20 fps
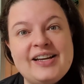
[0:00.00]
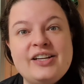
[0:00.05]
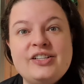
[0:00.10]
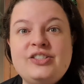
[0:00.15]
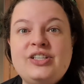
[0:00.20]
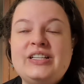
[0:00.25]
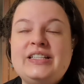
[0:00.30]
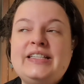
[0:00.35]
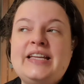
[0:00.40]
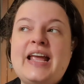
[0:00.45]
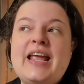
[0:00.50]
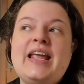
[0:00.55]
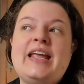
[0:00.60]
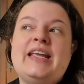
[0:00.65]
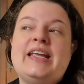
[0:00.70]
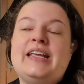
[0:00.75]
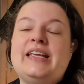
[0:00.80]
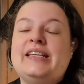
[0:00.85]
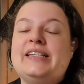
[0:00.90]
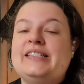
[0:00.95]

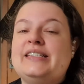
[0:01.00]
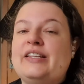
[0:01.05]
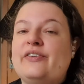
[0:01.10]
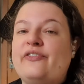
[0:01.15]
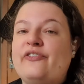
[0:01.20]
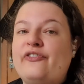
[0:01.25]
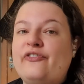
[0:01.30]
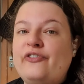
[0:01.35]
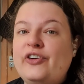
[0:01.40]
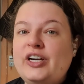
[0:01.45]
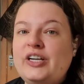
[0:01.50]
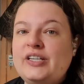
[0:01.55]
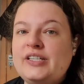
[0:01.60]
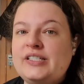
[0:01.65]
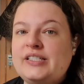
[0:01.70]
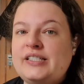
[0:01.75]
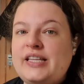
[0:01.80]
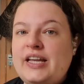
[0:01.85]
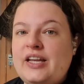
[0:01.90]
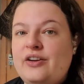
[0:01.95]
Today is the
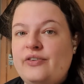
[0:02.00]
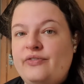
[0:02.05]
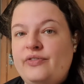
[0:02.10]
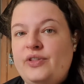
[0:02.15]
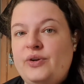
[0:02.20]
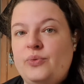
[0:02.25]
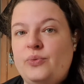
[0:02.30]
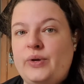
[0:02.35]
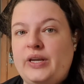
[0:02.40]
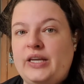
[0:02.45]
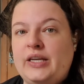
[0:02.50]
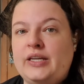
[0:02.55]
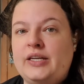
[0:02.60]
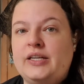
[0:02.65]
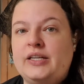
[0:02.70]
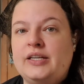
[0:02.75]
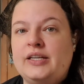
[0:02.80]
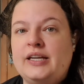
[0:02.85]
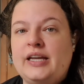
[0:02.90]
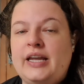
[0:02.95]
first day of the
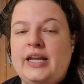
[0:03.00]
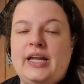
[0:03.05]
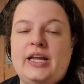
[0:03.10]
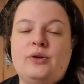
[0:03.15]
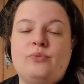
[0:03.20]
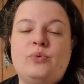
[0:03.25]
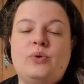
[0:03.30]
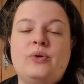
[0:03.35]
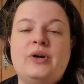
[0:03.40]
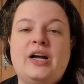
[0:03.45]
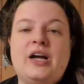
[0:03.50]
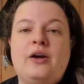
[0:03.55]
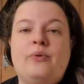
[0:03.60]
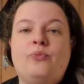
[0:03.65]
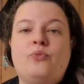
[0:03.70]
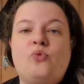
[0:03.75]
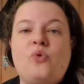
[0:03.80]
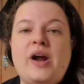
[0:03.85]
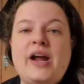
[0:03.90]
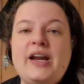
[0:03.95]
week. It will
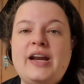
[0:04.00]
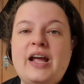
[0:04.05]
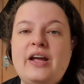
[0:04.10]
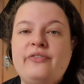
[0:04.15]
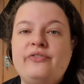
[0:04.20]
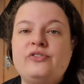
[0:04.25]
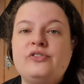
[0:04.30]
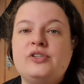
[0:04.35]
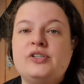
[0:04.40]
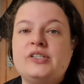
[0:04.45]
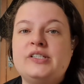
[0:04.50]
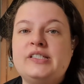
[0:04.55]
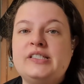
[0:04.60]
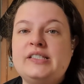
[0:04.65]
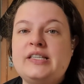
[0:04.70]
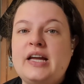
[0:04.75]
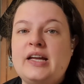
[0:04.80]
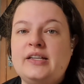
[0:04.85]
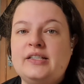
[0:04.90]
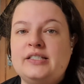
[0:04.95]
come right after
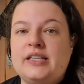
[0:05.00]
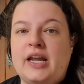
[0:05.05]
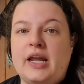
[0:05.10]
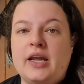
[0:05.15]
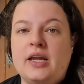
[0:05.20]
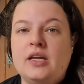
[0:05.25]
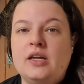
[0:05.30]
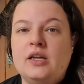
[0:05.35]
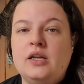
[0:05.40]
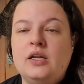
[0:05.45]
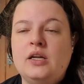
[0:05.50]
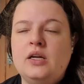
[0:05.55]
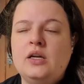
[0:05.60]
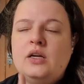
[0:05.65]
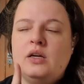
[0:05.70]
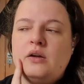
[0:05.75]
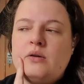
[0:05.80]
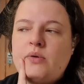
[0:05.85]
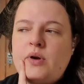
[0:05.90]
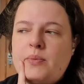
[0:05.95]
Sunday.
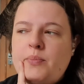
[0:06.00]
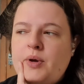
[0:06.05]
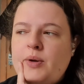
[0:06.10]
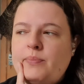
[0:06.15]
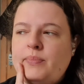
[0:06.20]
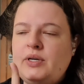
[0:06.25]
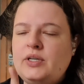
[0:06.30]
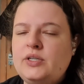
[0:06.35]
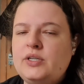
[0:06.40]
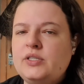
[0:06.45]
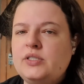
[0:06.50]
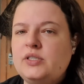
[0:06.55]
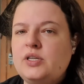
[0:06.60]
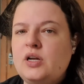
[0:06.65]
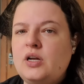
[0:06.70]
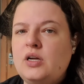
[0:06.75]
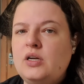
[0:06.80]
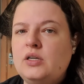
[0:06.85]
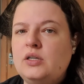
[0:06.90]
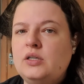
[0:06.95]
Remember the
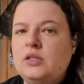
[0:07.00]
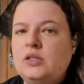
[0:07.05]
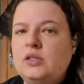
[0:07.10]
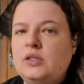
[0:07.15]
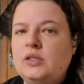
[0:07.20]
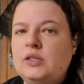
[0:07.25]
song?